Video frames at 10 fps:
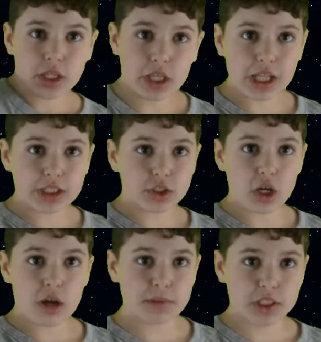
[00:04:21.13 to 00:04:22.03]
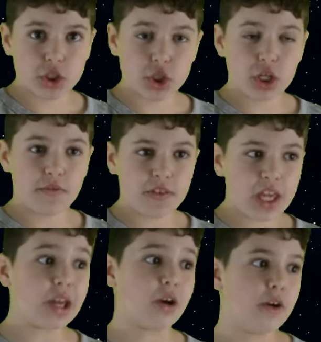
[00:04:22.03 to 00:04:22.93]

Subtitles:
and that's the composition of air.